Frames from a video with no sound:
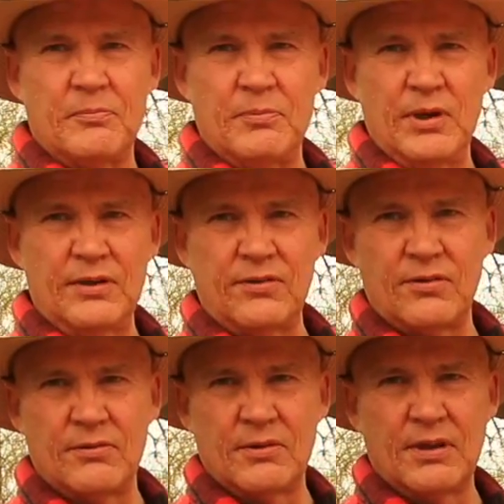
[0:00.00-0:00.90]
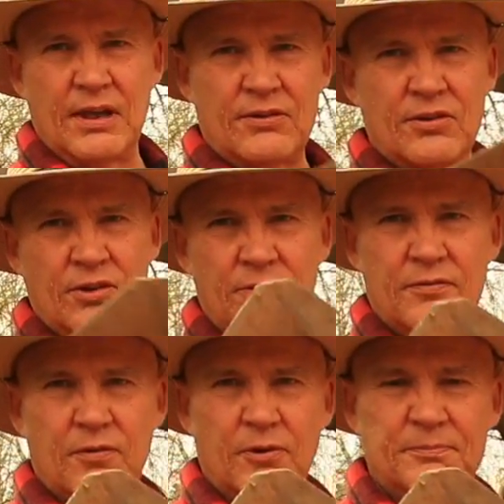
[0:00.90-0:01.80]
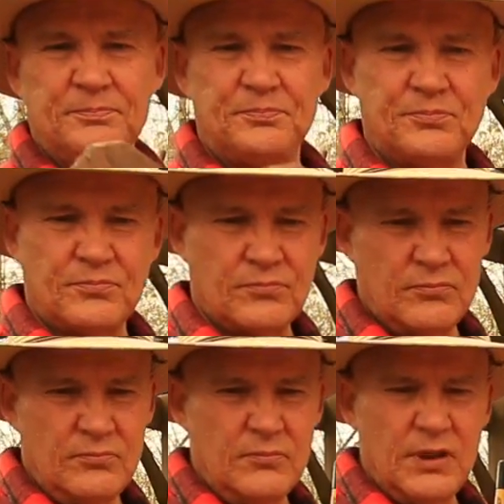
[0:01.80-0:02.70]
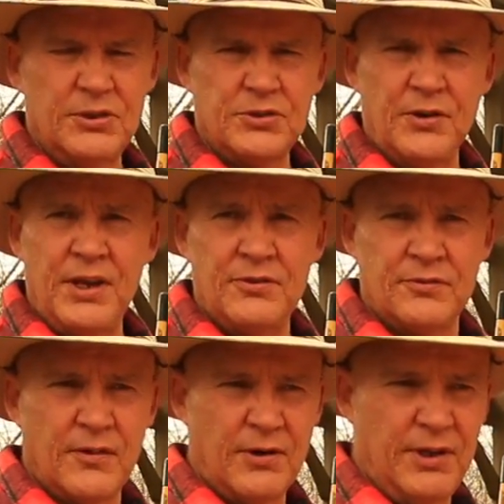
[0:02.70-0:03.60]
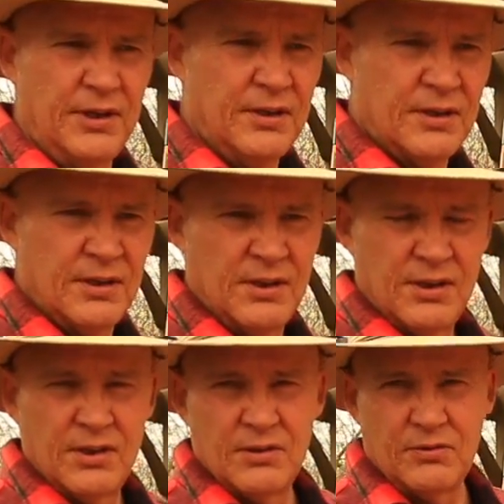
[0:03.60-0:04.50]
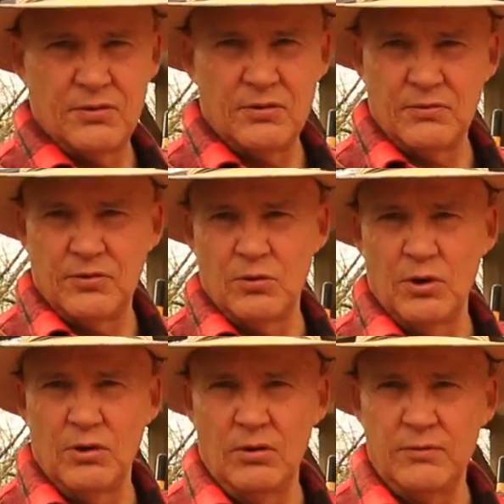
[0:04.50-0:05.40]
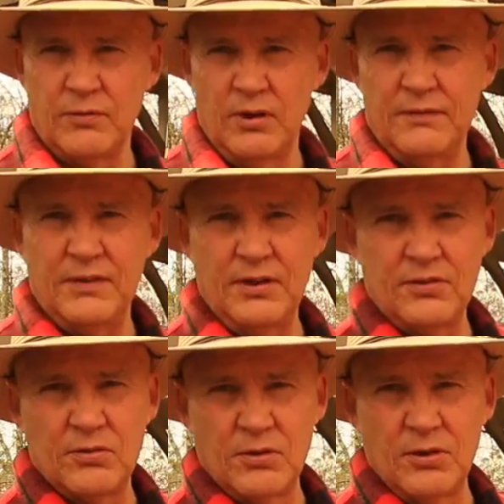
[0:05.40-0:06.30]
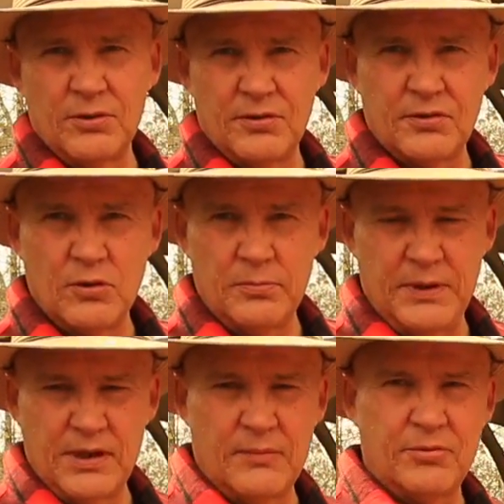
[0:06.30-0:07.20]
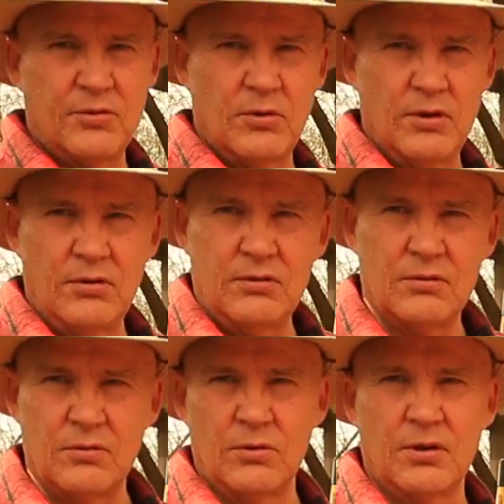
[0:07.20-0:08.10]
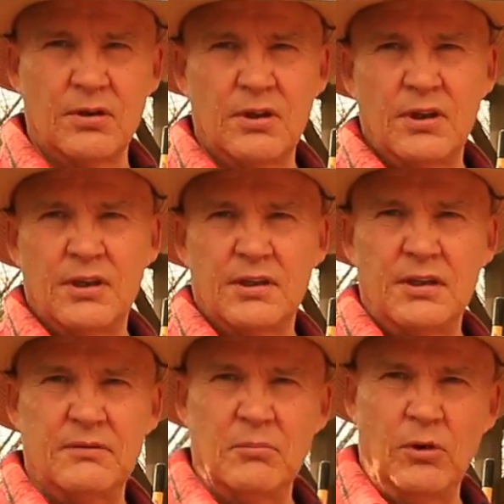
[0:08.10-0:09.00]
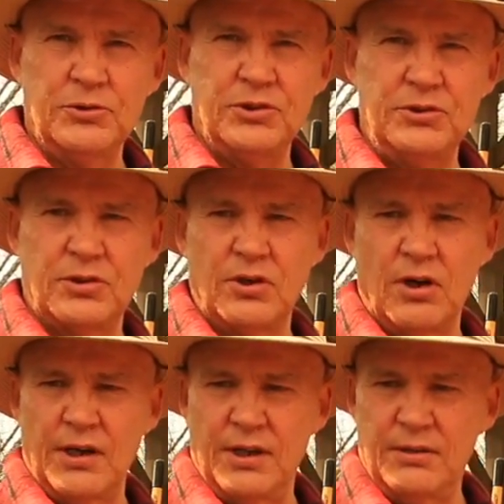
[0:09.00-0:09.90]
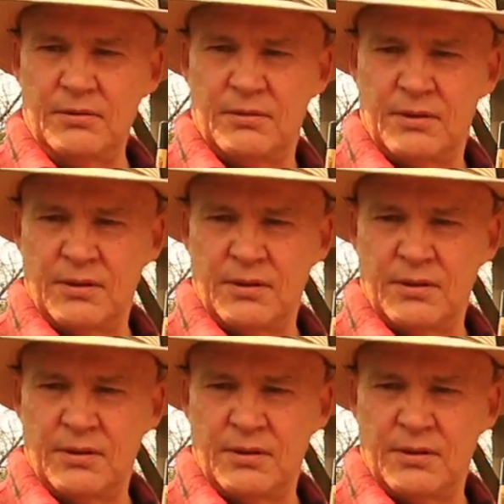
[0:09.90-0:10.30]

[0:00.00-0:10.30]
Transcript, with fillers: but it's good for transferring soil, for lifting soil and scooping up soil or mulch in your garden.